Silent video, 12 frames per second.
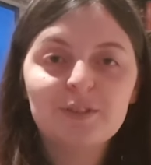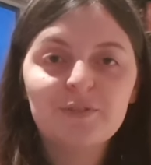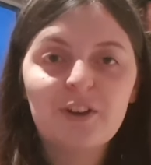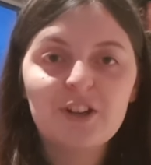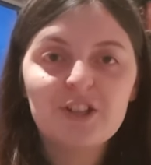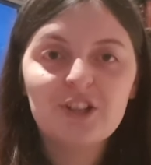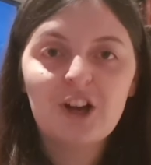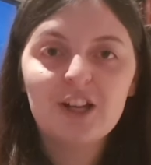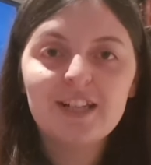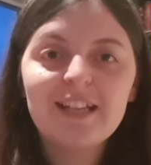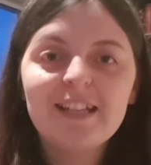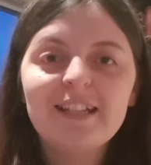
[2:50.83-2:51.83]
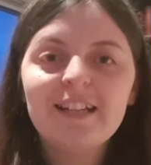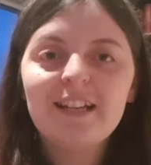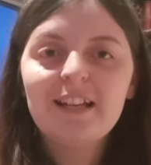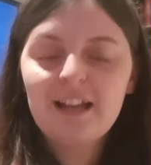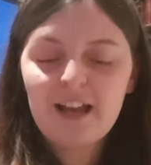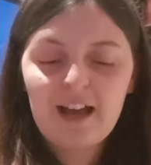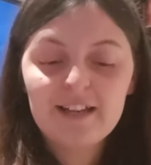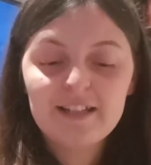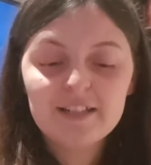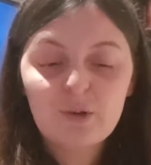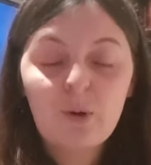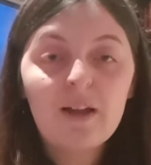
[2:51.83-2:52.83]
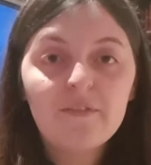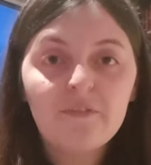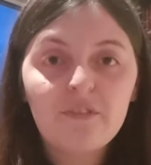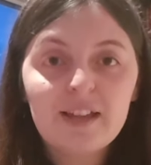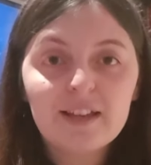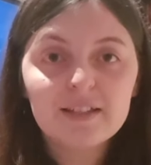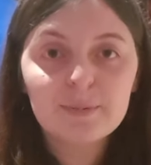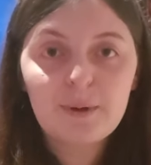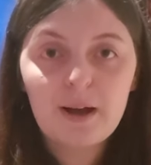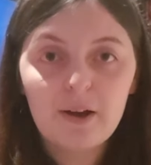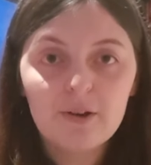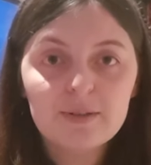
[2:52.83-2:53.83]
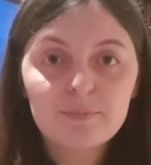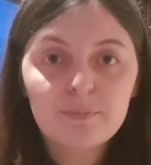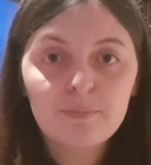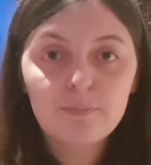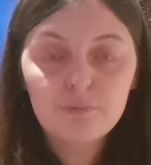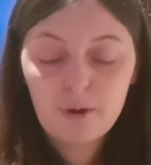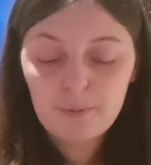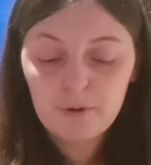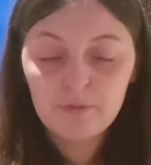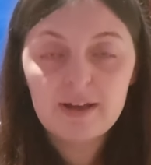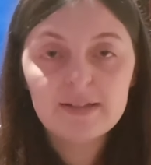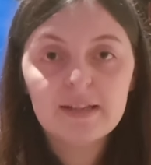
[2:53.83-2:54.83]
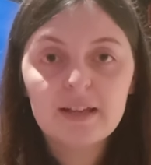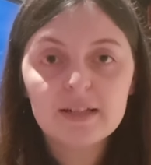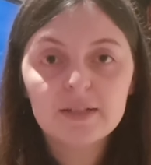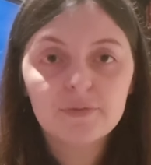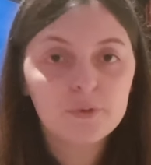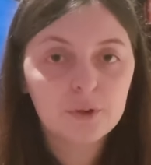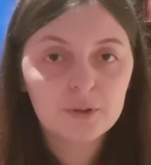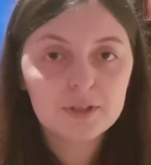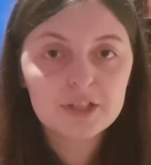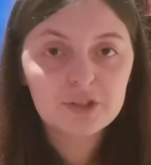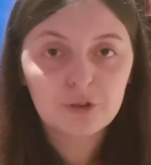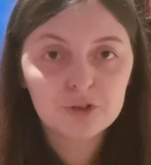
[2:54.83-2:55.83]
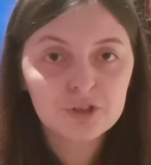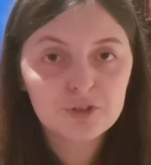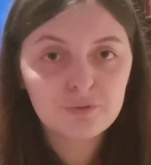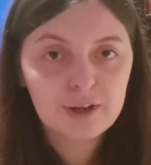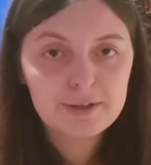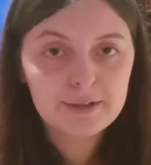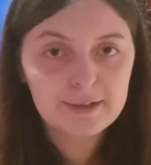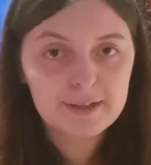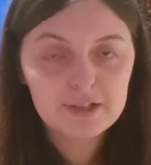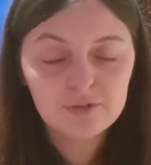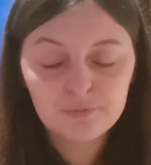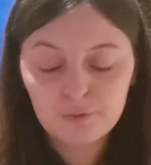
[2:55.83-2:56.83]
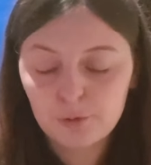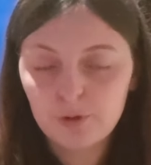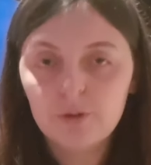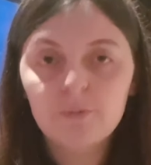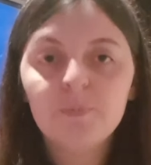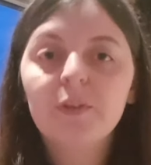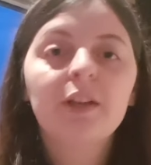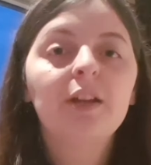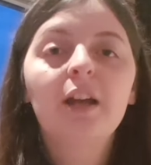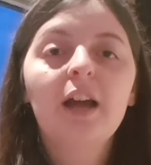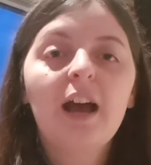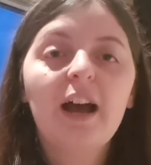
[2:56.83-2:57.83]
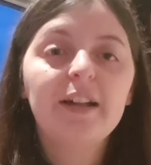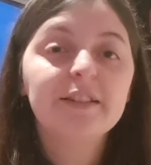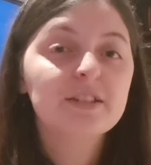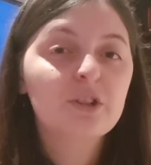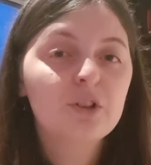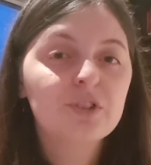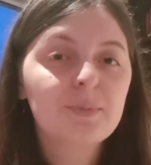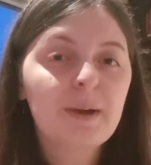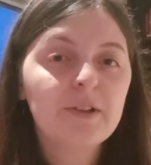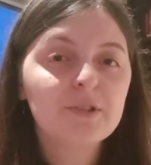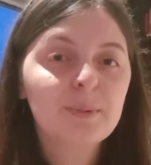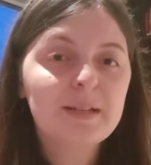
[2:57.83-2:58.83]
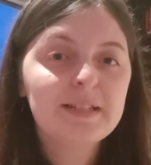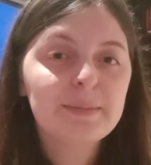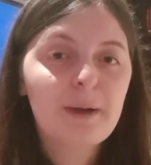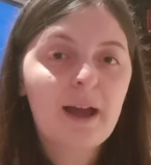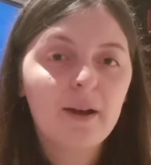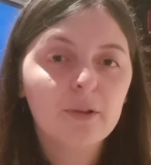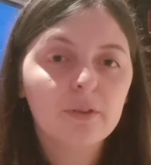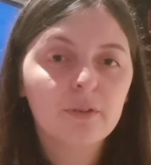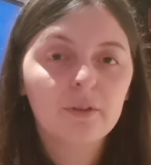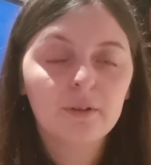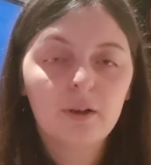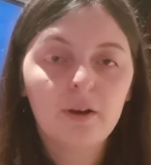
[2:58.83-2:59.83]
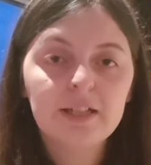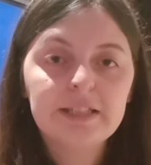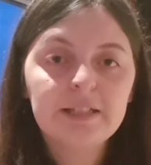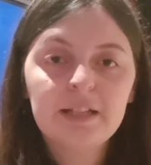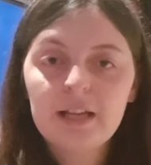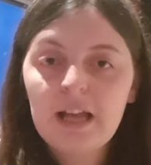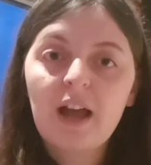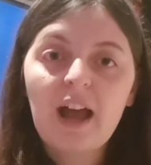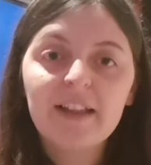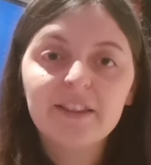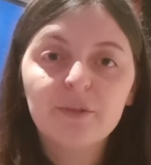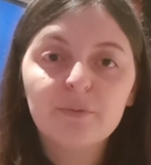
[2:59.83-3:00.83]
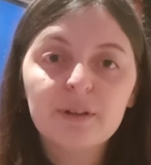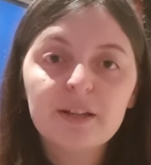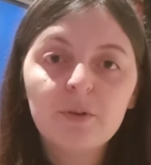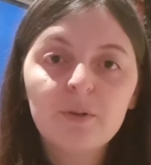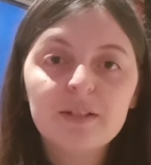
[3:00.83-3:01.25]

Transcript: very shiny, and it's quite thick as well. It's proper radiator foil, it's not just regular kitchen foil. And it's cost about £20 online. And the reel